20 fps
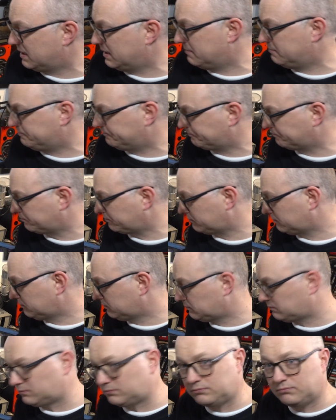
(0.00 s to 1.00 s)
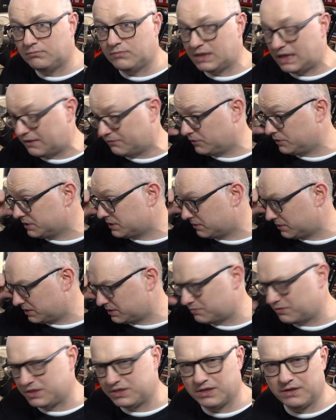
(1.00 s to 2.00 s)
I've also
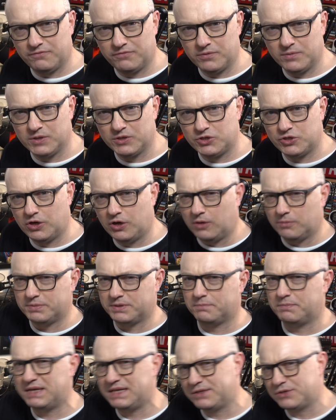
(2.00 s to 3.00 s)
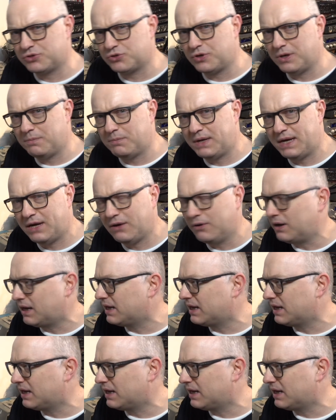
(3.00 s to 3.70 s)
just returned from the shops, big trip out.